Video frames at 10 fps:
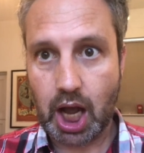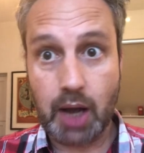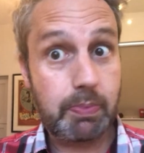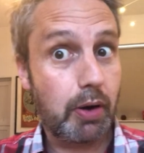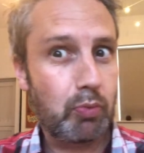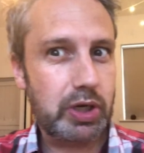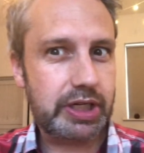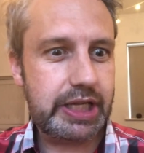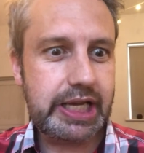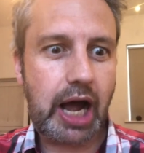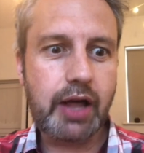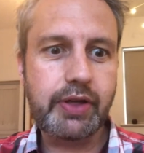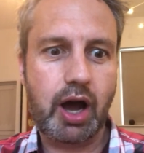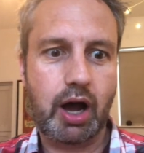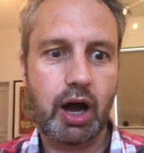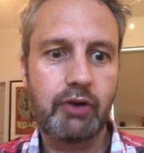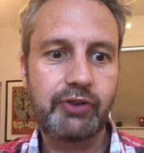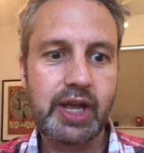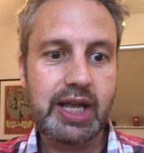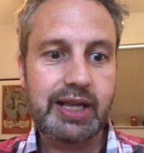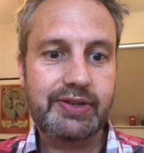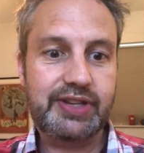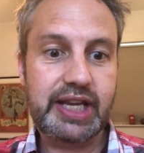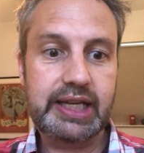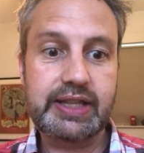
Upon which the other half, seeing